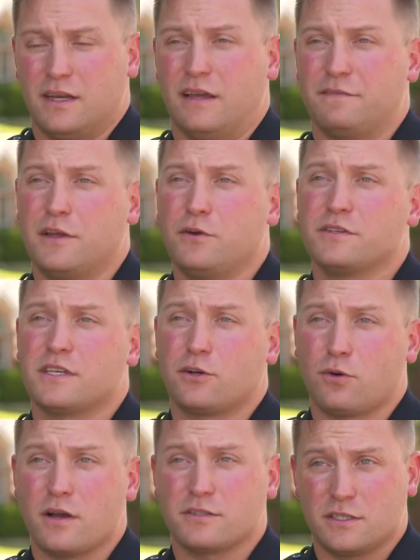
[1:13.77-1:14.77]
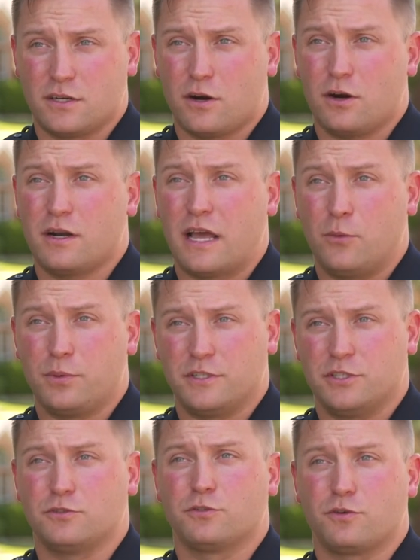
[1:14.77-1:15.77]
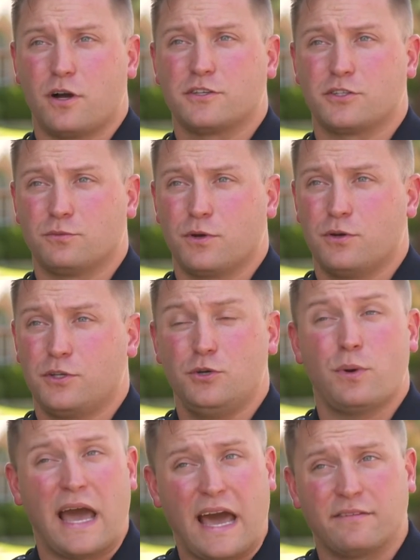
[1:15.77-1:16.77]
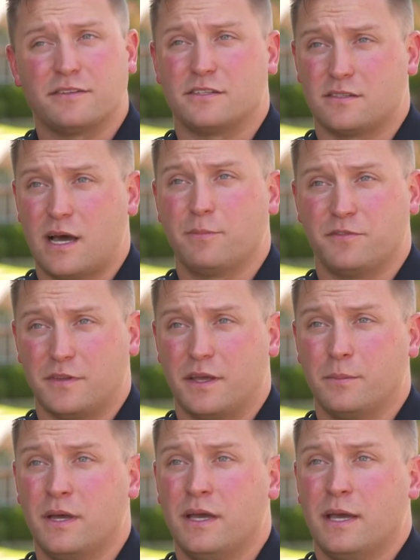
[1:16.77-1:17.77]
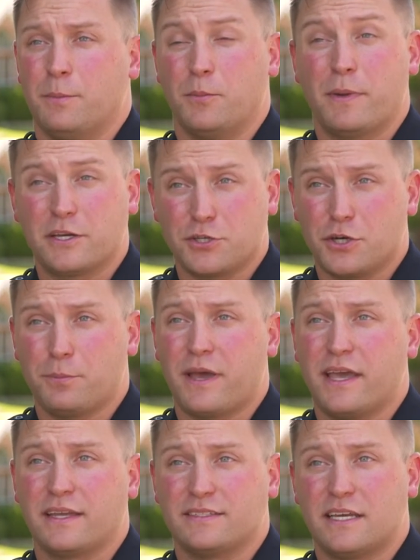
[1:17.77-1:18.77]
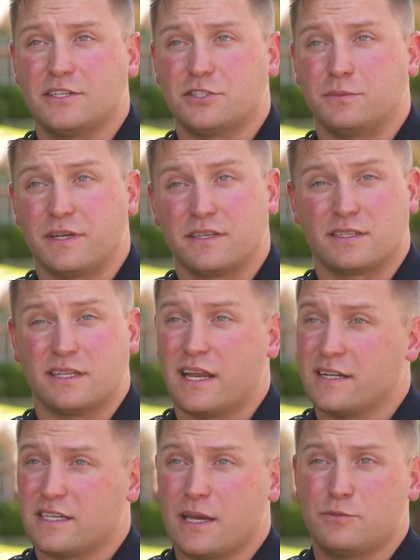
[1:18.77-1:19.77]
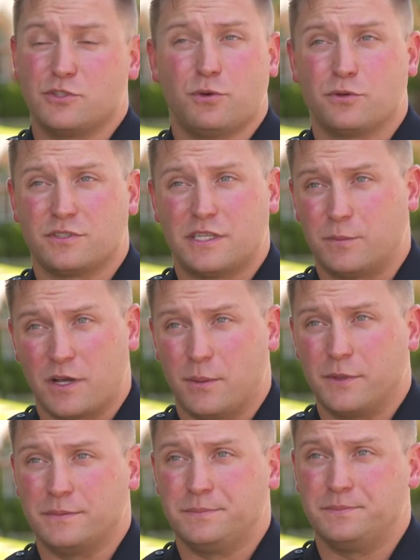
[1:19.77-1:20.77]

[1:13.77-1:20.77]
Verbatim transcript: If there is a crossing guard helping children cross the road, you have to stop for them. But make sure you're paying attention because a lot of times you won't see them coming.